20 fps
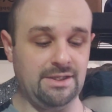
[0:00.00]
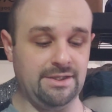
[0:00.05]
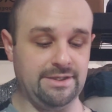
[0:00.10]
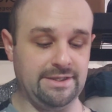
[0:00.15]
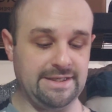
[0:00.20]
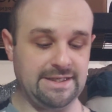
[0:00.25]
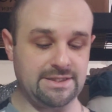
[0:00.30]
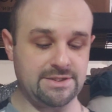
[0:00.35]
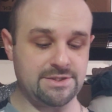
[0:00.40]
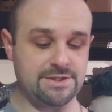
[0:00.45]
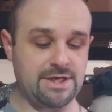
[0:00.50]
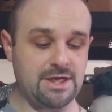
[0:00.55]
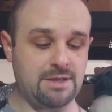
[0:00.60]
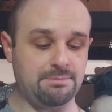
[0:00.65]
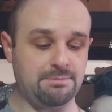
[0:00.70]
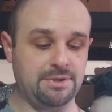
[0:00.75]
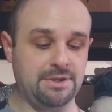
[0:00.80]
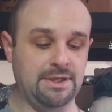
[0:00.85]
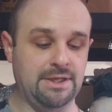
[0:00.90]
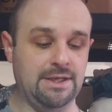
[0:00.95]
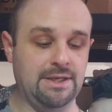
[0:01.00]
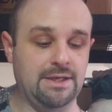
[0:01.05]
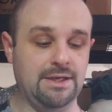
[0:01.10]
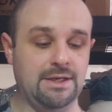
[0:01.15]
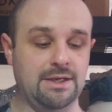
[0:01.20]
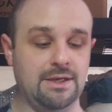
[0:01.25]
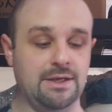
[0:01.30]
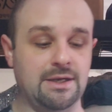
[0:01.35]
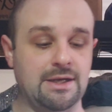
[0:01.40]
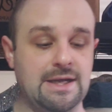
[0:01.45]
Next up,
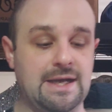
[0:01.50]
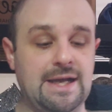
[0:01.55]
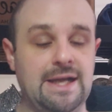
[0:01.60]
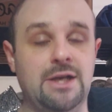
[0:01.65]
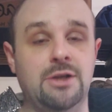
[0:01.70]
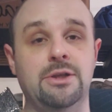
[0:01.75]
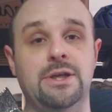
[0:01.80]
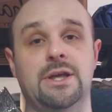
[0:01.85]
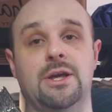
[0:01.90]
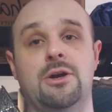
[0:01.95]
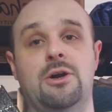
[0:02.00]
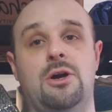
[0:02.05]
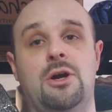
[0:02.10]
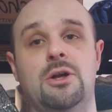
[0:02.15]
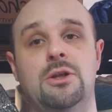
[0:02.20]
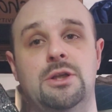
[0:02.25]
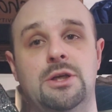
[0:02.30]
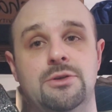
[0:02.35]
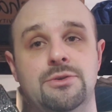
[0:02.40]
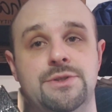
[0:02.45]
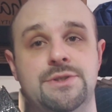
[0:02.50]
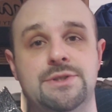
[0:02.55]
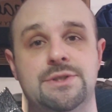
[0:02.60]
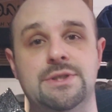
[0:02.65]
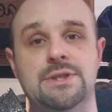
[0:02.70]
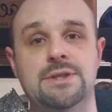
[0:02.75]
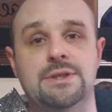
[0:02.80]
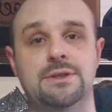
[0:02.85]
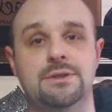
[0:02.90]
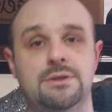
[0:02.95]
Kyle and
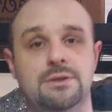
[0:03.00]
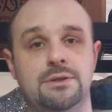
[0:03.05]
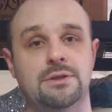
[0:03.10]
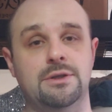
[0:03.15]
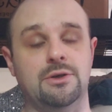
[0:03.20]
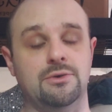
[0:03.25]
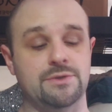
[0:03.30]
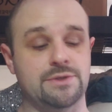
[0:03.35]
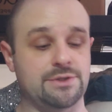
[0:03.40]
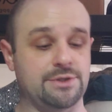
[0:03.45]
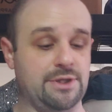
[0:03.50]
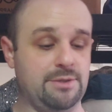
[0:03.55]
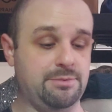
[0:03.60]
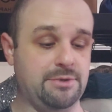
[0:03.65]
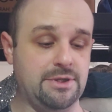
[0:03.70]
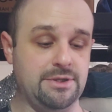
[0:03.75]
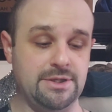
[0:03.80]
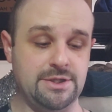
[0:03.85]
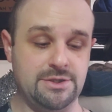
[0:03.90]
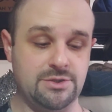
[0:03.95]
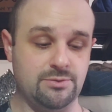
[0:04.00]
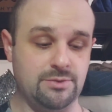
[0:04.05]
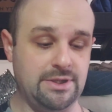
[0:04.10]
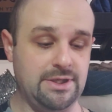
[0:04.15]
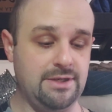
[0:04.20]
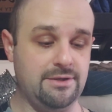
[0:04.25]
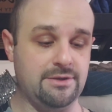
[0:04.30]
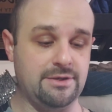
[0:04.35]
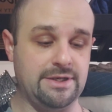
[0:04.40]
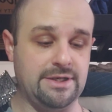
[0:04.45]
Carlos. Don't sleep on this one
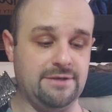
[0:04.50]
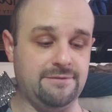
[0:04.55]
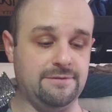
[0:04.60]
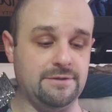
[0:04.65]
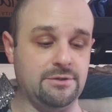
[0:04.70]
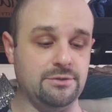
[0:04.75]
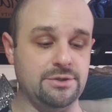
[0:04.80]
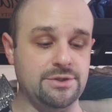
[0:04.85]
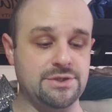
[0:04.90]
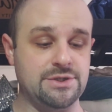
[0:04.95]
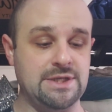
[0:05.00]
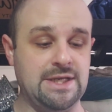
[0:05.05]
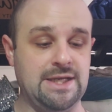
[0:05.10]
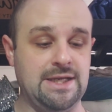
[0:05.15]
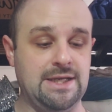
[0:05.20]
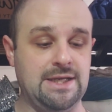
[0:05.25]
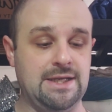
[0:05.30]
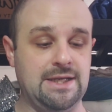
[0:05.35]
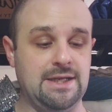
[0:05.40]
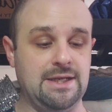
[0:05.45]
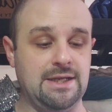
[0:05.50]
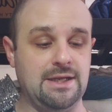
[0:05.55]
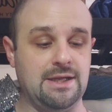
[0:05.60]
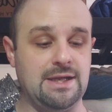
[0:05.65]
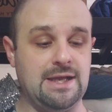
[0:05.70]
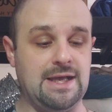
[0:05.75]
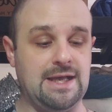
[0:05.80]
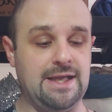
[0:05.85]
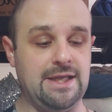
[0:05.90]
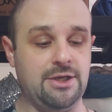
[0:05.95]
either now, folks.
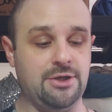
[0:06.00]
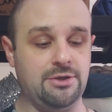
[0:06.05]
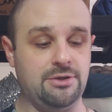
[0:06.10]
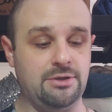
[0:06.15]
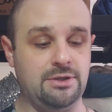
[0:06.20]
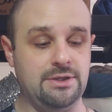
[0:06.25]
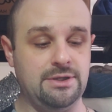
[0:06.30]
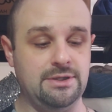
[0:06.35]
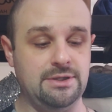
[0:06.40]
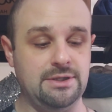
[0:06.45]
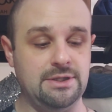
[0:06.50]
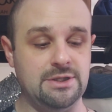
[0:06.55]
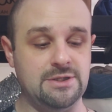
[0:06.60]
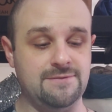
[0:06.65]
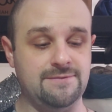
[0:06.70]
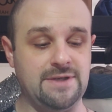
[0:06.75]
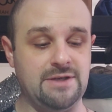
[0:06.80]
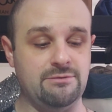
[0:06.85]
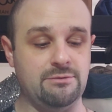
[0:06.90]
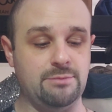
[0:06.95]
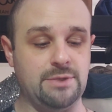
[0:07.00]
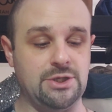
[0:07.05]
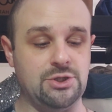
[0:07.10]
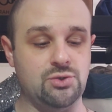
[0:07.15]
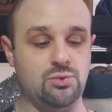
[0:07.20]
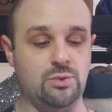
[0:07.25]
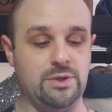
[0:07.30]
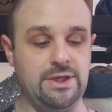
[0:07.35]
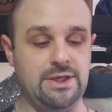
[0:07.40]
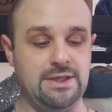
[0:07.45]
Kyle is favored by
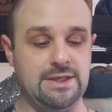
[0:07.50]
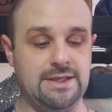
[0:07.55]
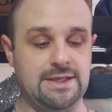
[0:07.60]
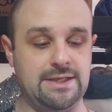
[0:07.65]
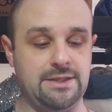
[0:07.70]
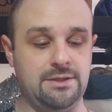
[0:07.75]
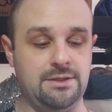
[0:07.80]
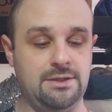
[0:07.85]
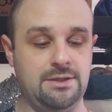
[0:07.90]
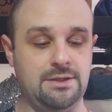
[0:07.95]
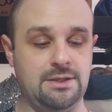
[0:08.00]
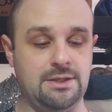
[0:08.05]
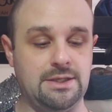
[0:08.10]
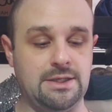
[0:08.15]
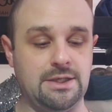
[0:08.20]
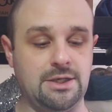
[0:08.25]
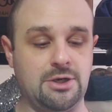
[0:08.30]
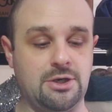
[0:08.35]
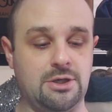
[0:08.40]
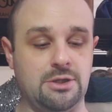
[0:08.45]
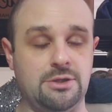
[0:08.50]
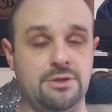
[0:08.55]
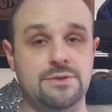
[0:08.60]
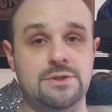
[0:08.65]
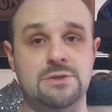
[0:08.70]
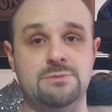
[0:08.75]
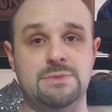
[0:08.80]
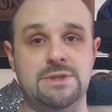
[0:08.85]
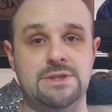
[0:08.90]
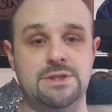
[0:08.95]
29.
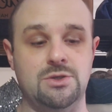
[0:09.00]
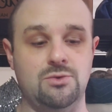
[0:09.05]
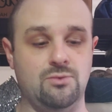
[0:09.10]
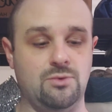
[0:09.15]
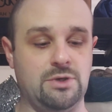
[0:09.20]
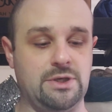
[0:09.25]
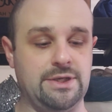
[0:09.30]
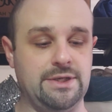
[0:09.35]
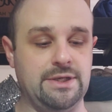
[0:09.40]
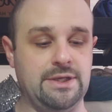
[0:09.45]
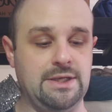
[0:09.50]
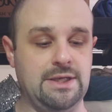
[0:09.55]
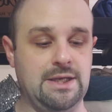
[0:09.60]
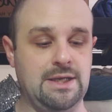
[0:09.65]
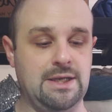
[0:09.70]
Carlos is missing 1.